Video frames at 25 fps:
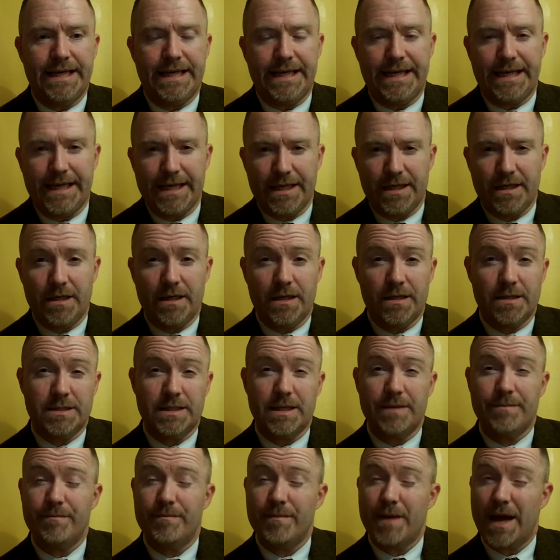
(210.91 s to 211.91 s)
And
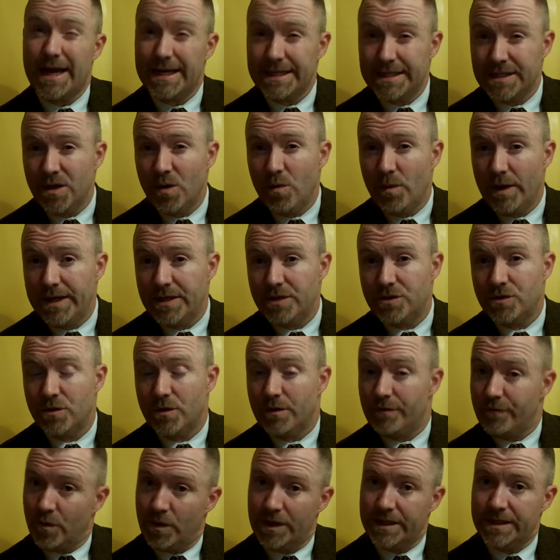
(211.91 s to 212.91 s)
some ideal ways to
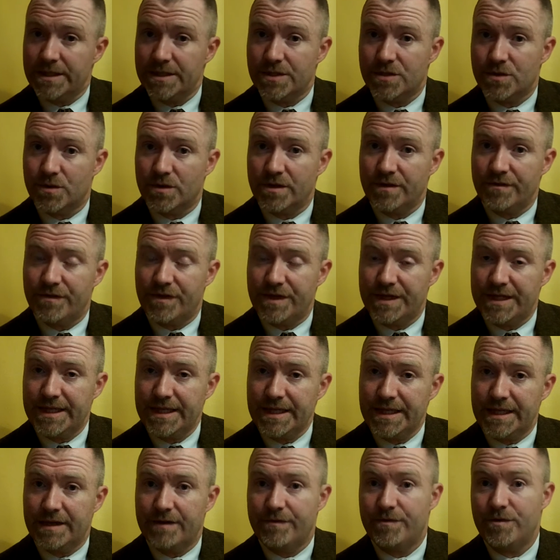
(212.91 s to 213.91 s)
avoid this sort of
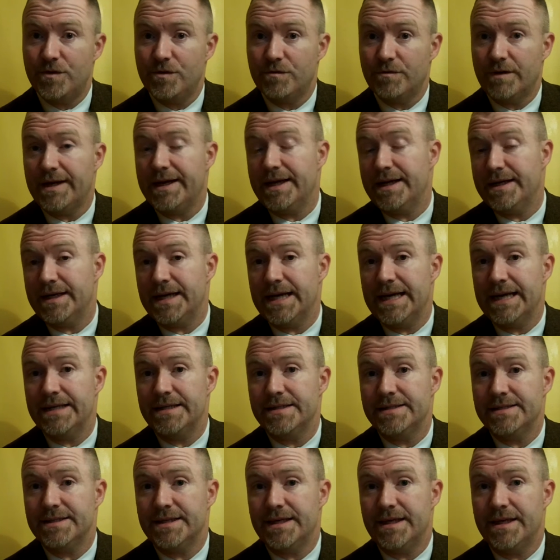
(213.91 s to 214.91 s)
thing, if you
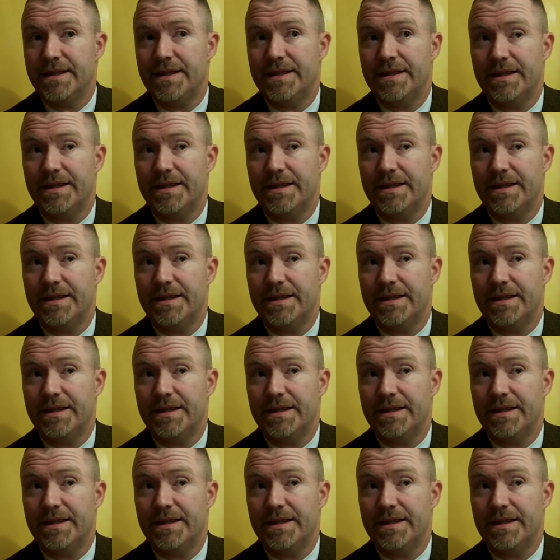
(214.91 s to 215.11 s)
recognize